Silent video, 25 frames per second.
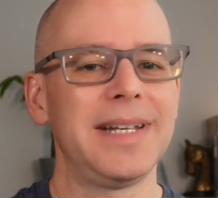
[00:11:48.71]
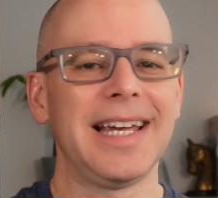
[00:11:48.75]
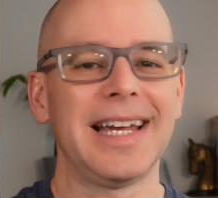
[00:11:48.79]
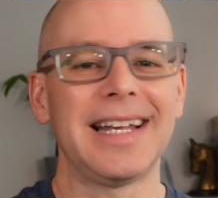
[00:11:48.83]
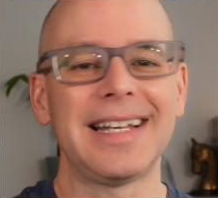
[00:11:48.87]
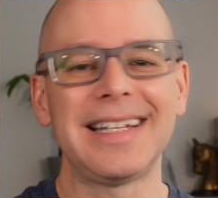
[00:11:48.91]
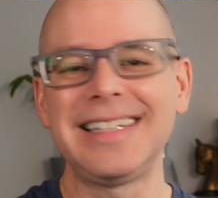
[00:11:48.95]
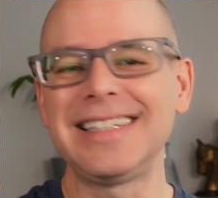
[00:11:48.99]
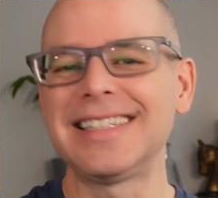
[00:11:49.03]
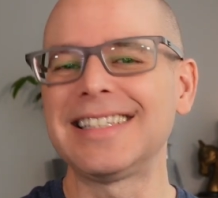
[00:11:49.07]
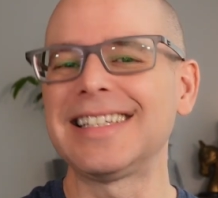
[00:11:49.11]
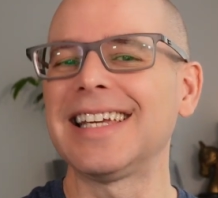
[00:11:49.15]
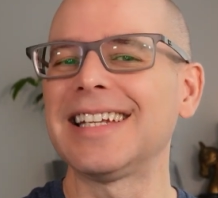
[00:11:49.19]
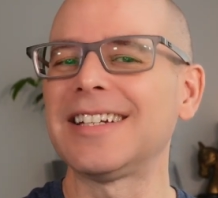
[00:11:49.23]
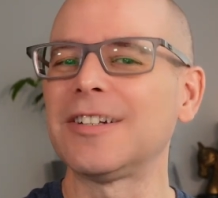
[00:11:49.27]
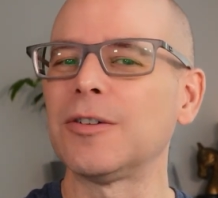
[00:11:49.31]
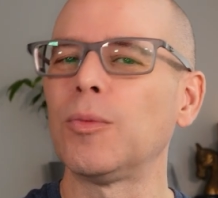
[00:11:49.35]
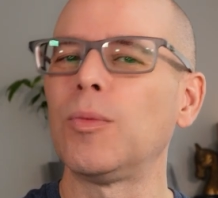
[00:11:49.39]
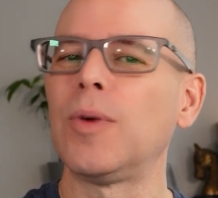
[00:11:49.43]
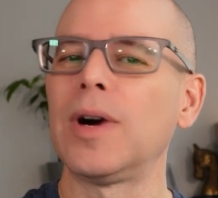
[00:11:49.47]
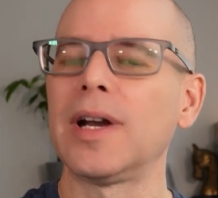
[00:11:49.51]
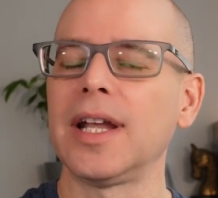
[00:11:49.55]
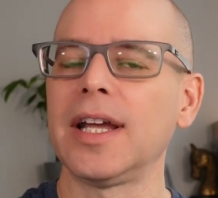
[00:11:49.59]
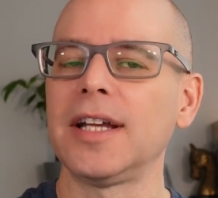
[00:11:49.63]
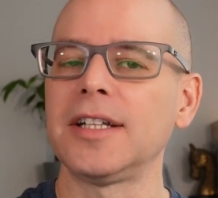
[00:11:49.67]
at least get to
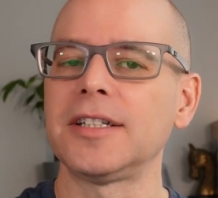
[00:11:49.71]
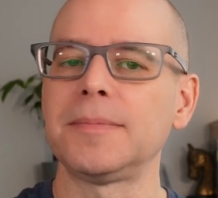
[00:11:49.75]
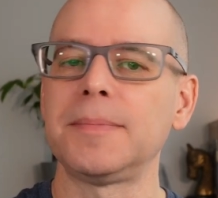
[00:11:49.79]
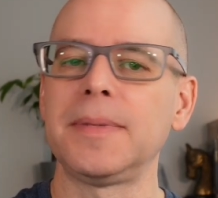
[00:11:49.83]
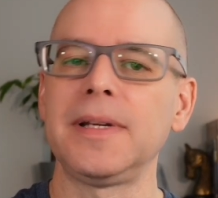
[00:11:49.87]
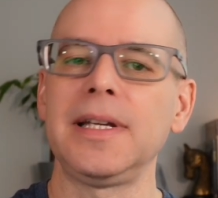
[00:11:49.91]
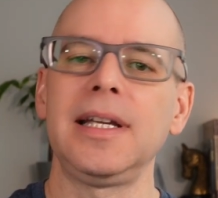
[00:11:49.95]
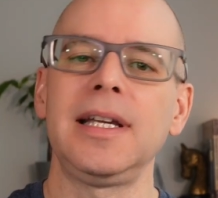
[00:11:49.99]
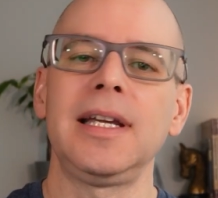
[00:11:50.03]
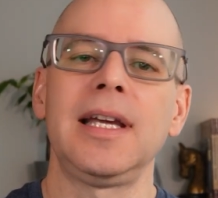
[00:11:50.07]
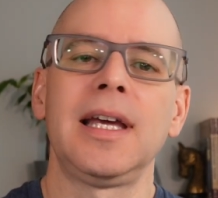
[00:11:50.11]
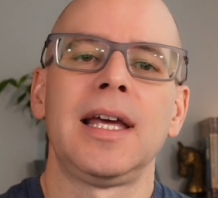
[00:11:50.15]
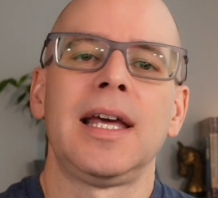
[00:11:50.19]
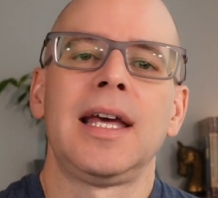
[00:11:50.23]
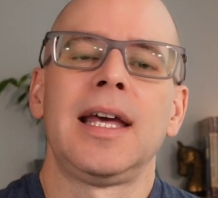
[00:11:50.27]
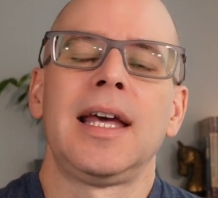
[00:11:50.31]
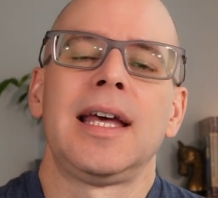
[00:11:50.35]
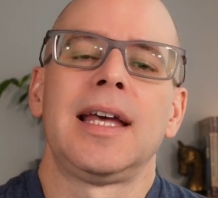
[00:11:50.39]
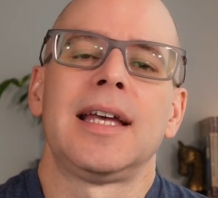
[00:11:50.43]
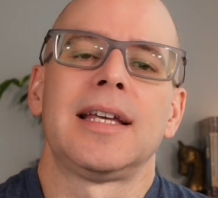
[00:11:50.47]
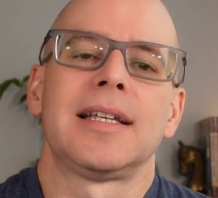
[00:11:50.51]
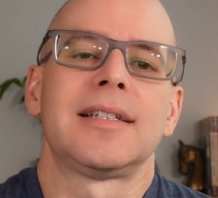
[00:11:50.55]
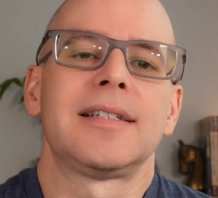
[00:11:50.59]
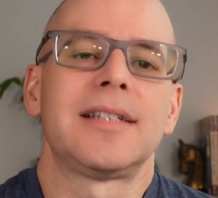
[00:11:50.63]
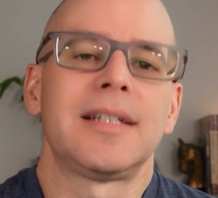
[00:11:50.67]
1 HP,
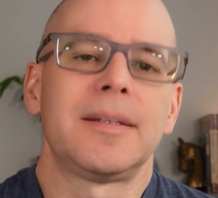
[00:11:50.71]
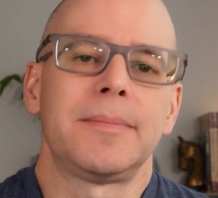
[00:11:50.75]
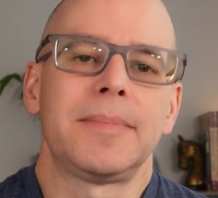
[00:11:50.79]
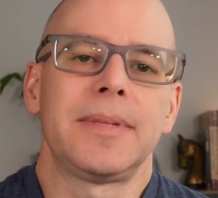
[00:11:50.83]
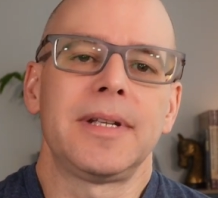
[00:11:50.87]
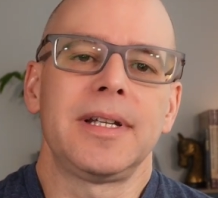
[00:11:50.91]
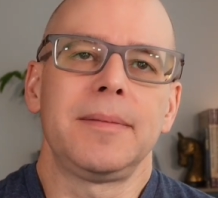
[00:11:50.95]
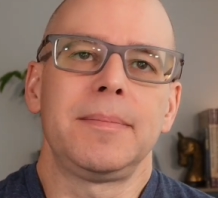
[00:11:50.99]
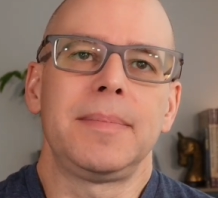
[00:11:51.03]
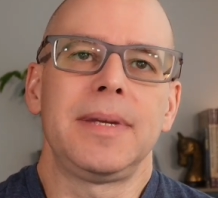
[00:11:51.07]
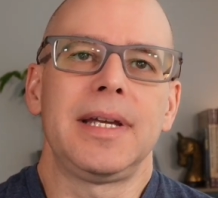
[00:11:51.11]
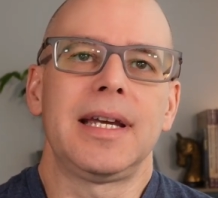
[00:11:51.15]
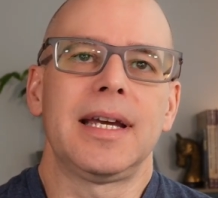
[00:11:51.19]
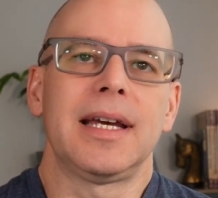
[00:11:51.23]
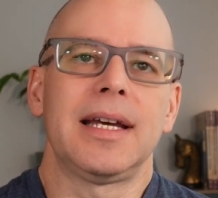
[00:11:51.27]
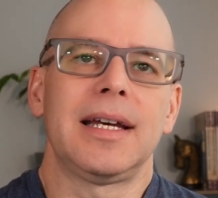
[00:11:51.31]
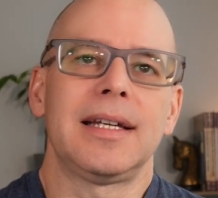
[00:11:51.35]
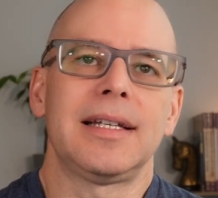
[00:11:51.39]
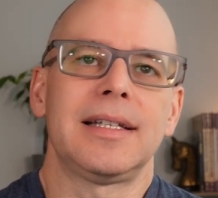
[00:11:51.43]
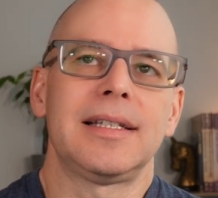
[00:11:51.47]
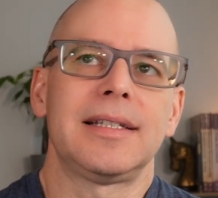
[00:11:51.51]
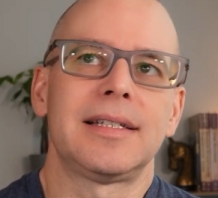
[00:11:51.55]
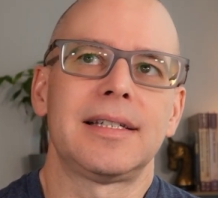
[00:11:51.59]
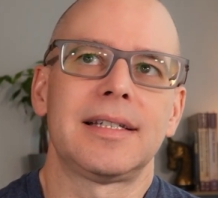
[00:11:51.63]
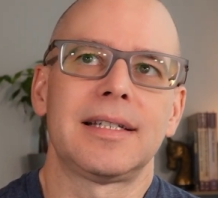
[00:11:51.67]
simply
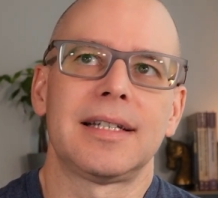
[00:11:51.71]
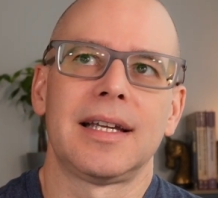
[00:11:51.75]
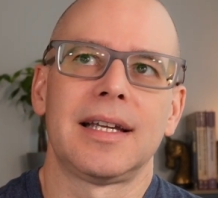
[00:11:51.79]
because